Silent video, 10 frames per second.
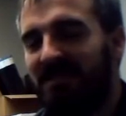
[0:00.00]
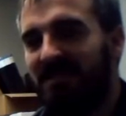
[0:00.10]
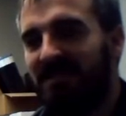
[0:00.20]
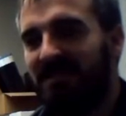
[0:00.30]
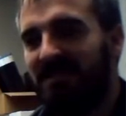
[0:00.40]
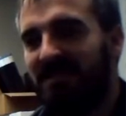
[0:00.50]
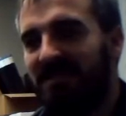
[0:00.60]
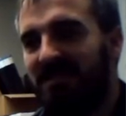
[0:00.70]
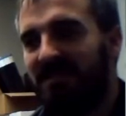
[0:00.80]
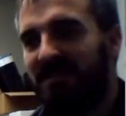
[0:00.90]

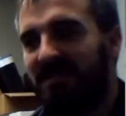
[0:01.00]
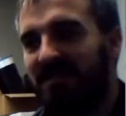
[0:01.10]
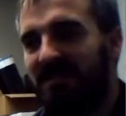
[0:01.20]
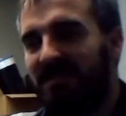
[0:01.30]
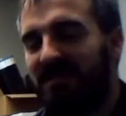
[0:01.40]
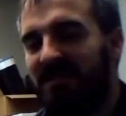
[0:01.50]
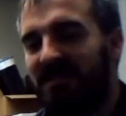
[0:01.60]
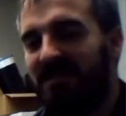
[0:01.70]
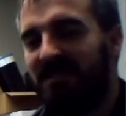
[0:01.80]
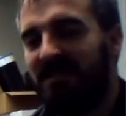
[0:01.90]

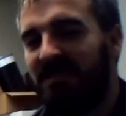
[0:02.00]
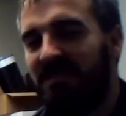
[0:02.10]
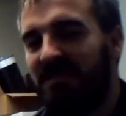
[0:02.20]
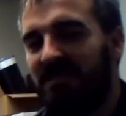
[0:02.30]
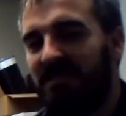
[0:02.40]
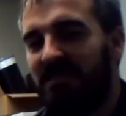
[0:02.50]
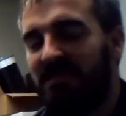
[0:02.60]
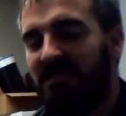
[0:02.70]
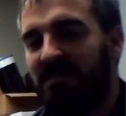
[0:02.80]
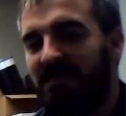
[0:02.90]

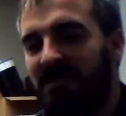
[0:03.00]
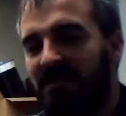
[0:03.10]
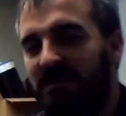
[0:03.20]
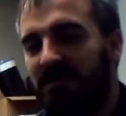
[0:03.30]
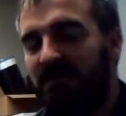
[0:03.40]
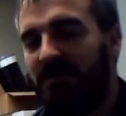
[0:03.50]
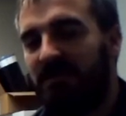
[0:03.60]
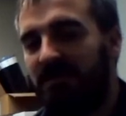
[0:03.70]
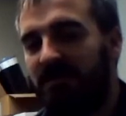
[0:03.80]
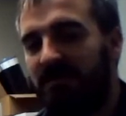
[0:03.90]

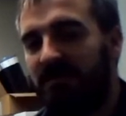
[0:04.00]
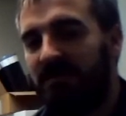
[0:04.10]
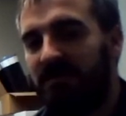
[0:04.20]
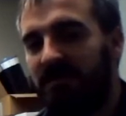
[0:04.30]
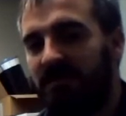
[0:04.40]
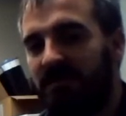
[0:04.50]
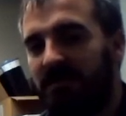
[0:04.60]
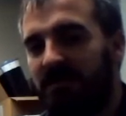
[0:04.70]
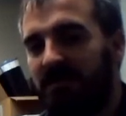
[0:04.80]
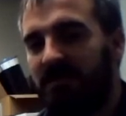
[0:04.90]

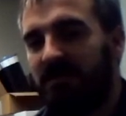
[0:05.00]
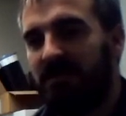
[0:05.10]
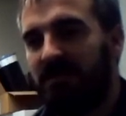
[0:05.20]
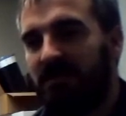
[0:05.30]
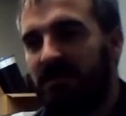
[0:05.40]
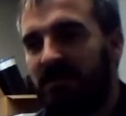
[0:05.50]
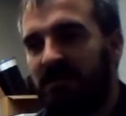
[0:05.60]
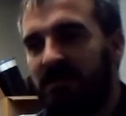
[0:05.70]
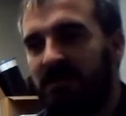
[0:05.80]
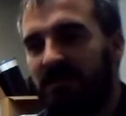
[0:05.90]

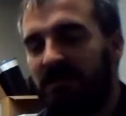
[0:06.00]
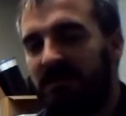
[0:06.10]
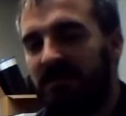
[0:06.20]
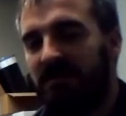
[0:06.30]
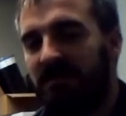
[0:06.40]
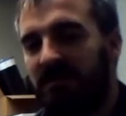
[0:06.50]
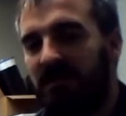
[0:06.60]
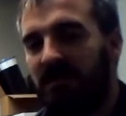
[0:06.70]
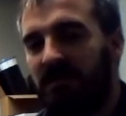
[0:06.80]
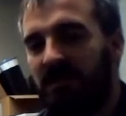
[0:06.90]

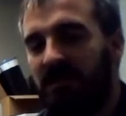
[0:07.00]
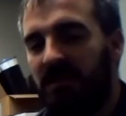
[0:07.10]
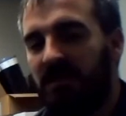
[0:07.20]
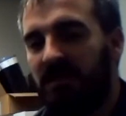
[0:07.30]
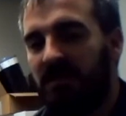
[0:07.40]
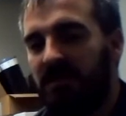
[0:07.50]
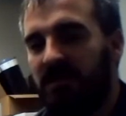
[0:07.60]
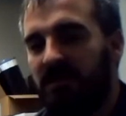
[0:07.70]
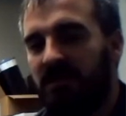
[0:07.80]
(silent)